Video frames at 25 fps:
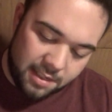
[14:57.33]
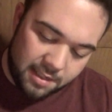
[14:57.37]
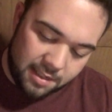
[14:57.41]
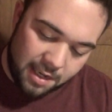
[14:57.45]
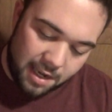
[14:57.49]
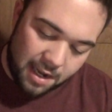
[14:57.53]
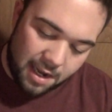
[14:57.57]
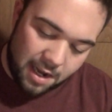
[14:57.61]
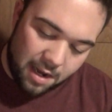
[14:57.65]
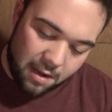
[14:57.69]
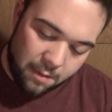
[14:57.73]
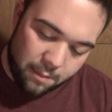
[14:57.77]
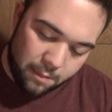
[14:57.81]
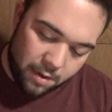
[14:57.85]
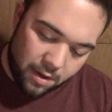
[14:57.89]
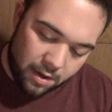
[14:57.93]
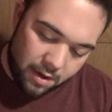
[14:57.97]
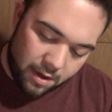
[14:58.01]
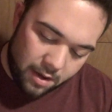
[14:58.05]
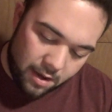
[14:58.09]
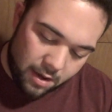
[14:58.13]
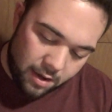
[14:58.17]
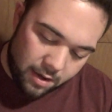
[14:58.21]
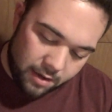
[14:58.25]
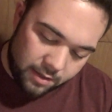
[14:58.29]
Tubb,
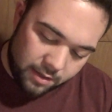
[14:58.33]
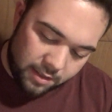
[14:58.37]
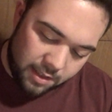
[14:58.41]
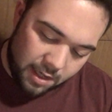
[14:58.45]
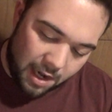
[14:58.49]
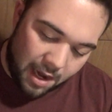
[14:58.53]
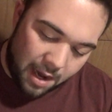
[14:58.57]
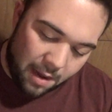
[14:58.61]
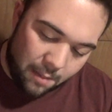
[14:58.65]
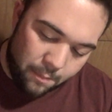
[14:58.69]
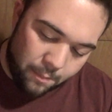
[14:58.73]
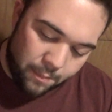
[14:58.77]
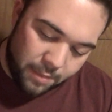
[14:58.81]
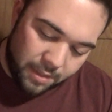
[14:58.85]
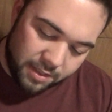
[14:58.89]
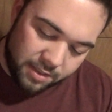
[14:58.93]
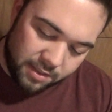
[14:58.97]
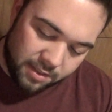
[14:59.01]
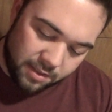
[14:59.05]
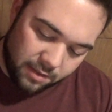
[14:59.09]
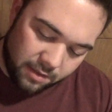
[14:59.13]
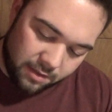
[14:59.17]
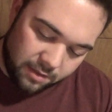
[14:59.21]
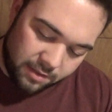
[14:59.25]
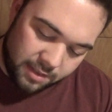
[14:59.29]
Tom
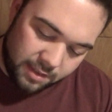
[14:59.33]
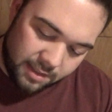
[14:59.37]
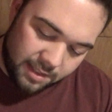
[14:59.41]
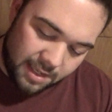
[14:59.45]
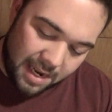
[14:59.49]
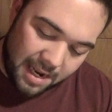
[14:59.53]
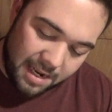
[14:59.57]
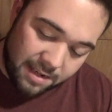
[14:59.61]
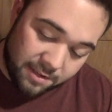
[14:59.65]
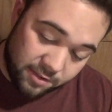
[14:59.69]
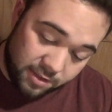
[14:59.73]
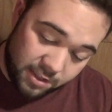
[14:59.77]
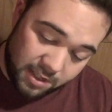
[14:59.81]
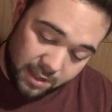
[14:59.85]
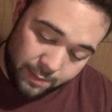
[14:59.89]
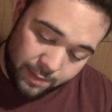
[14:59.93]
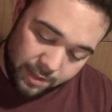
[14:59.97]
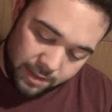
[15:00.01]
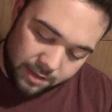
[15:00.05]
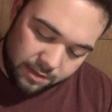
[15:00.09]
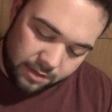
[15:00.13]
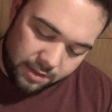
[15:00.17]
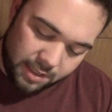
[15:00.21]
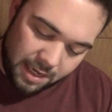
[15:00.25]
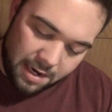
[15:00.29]
Bissell, Dan
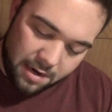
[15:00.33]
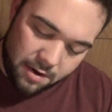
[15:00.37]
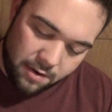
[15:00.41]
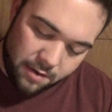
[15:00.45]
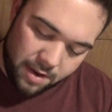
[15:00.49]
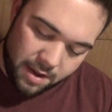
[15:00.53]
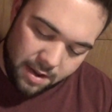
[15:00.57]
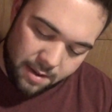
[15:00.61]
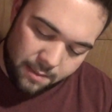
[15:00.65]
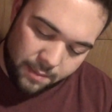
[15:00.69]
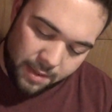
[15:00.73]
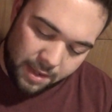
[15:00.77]
Simmons. I know him.